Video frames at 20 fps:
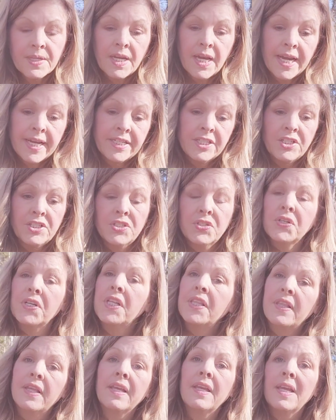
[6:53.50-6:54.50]
I just
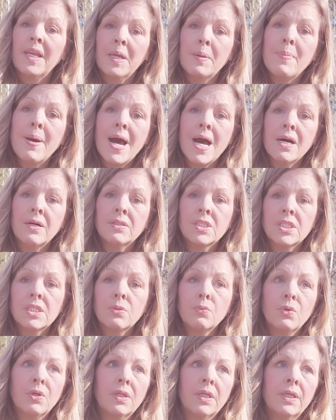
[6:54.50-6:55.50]
started thinking about,
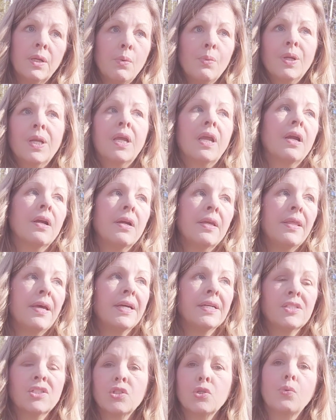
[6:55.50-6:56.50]
well, I don't want to carry
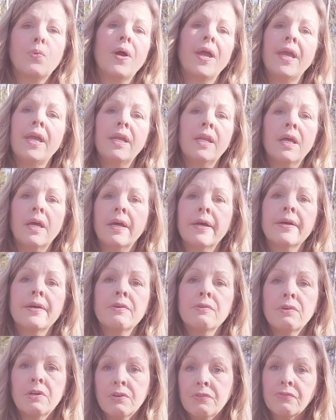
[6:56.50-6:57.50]
the extra weight
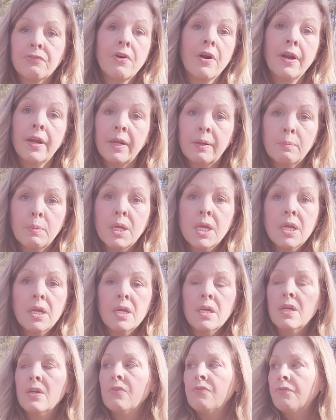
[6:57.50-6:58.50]
of a frame
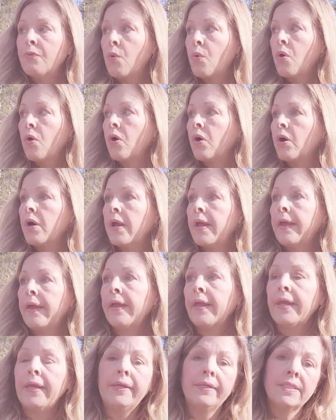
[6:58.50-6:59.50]
for
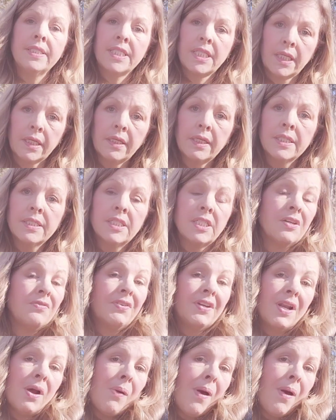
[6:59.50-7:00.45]
a tent if I